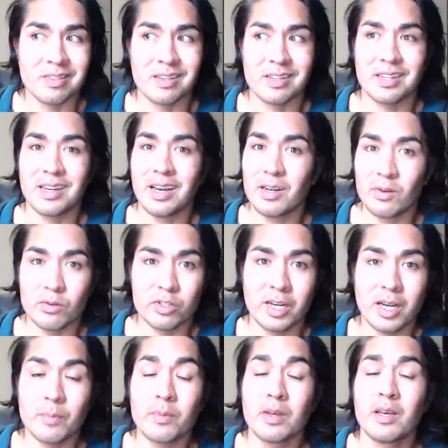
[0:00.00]
like I don't
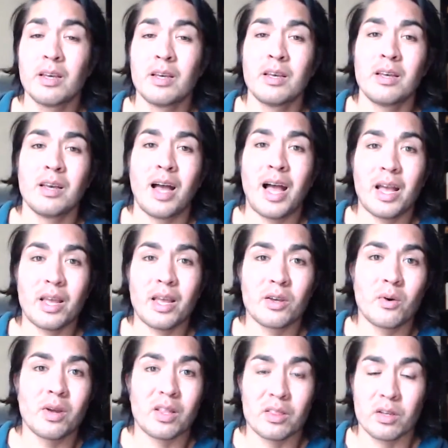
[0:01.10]
shop. I
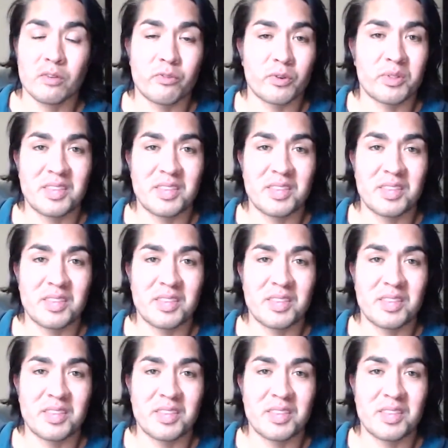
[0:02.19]
go and look for